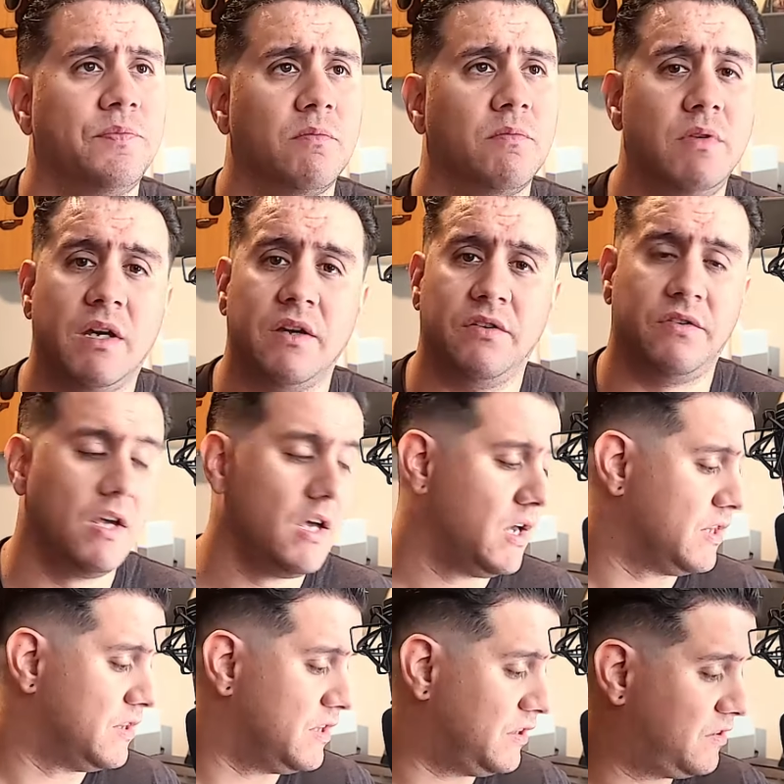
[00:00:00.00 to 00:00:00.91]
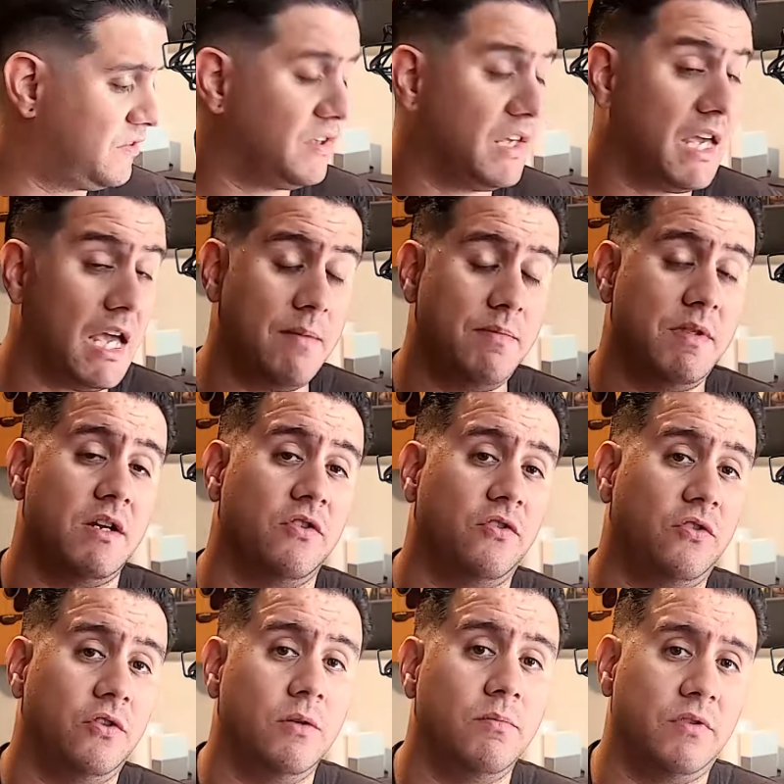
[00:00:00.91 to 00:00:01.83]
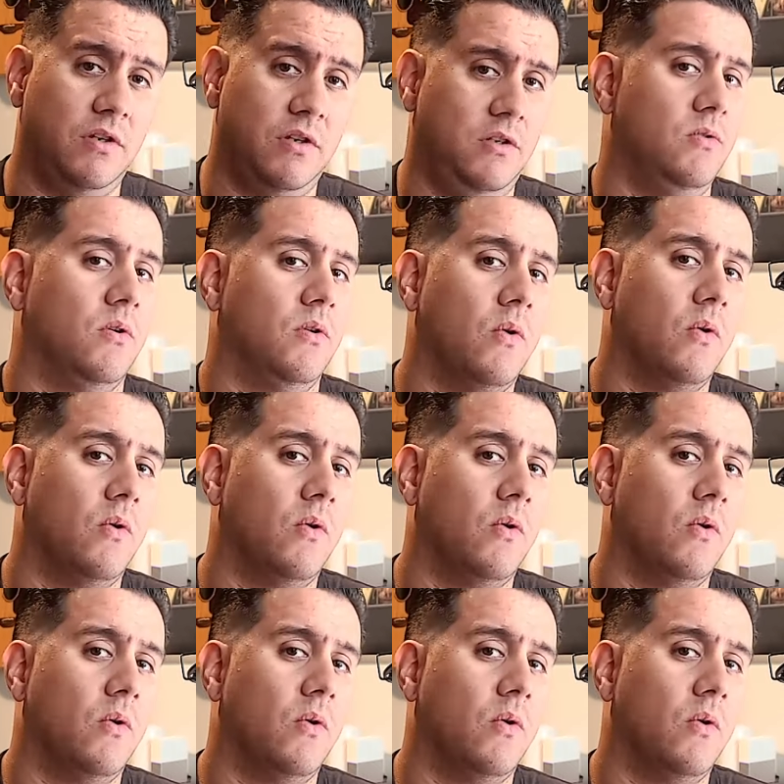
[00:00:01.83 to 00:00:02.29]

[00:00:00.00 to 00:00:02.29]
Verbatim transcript: because this is a game that assumes that you are